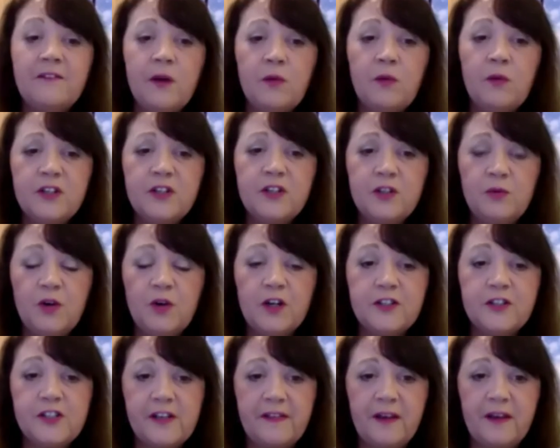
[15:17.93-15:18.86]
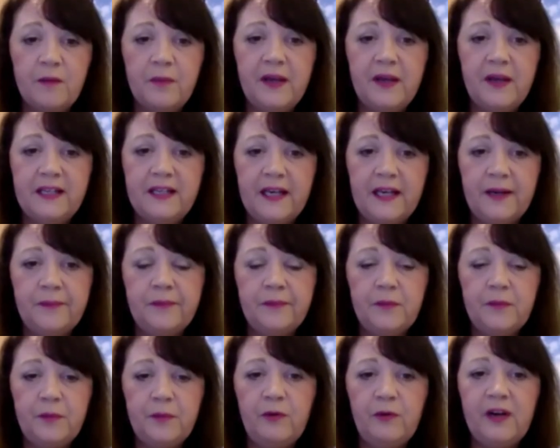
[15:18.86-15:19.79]
one to watch, I think, Peter.
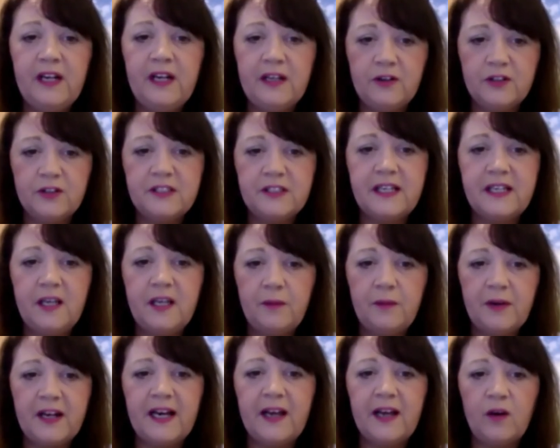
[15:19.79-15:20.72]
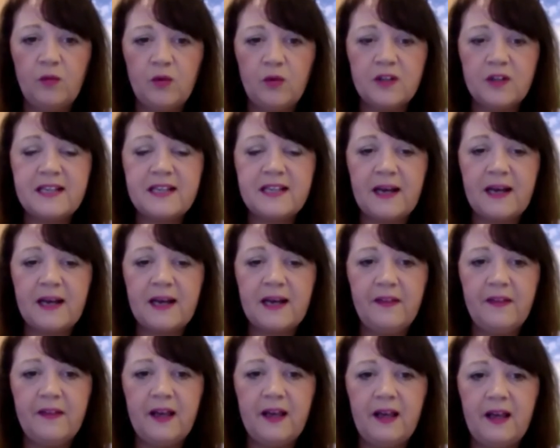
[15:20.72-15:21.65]
It'd be really good to keep an eye on what's happening
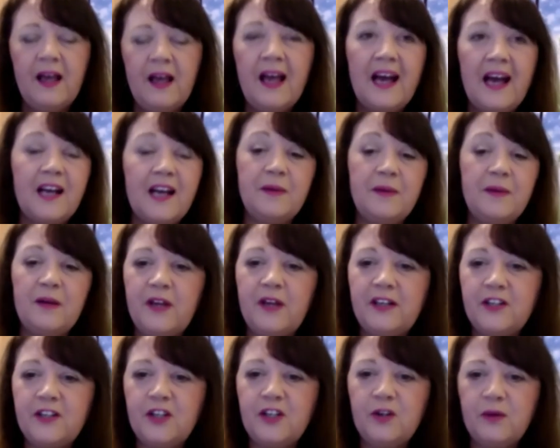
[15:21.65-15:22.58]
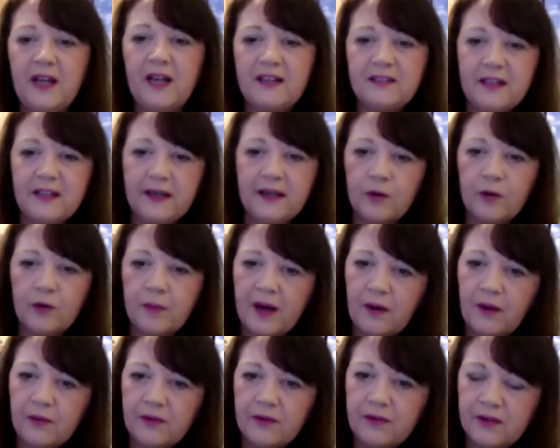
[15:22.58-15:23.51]
there. And I mean, we do get to hear
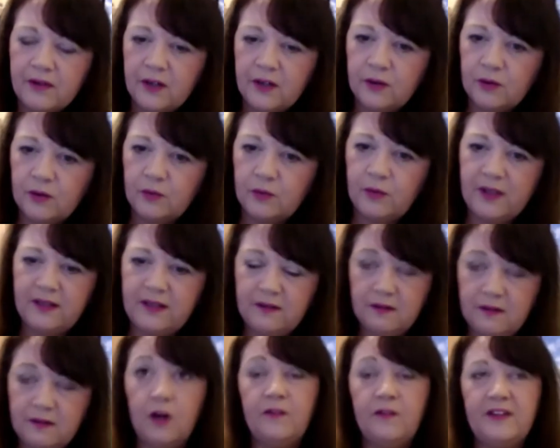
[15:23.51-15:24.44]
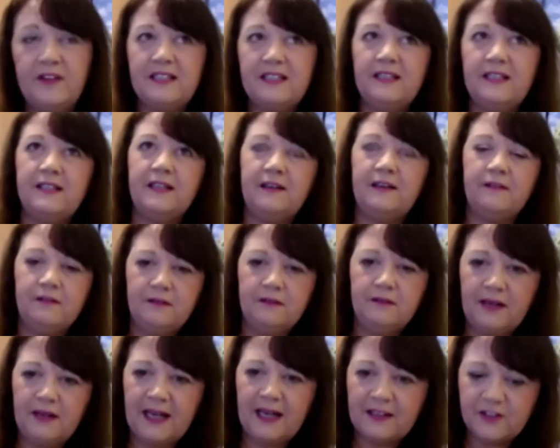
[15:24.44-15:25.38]
about, you know, we obviously did
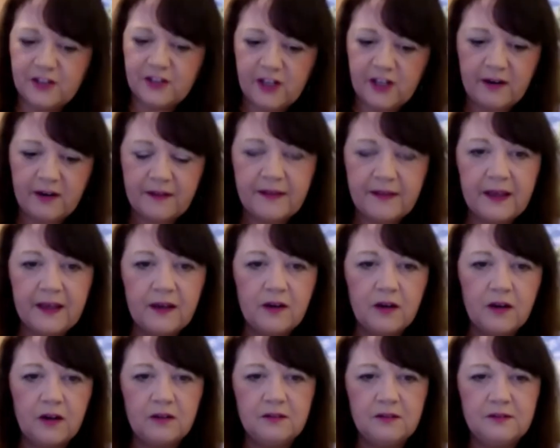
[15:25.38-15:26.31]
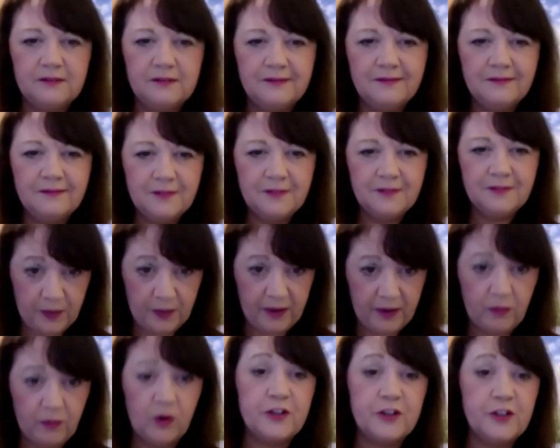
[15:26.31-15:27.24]
last year, I think, on
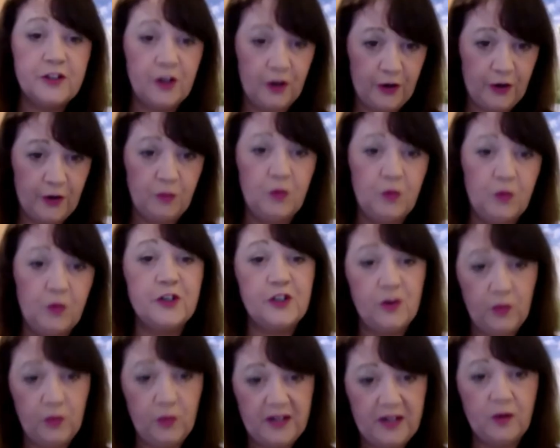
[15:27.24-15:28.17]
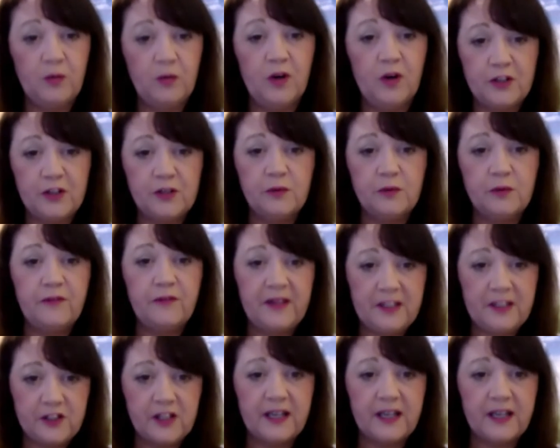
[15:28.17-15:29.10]
Spring Watch, Autumn Watch and Winter Watch, were
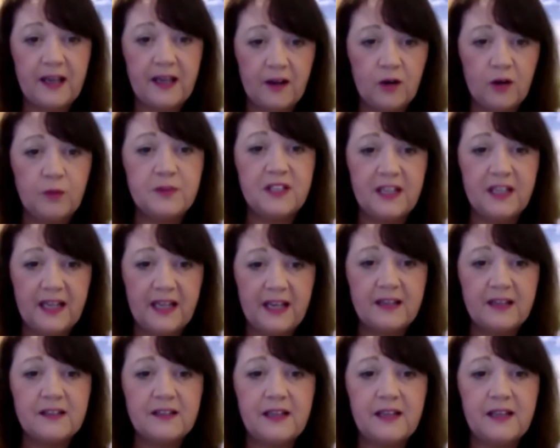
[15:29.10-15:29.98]
featuring Cairngorms Connect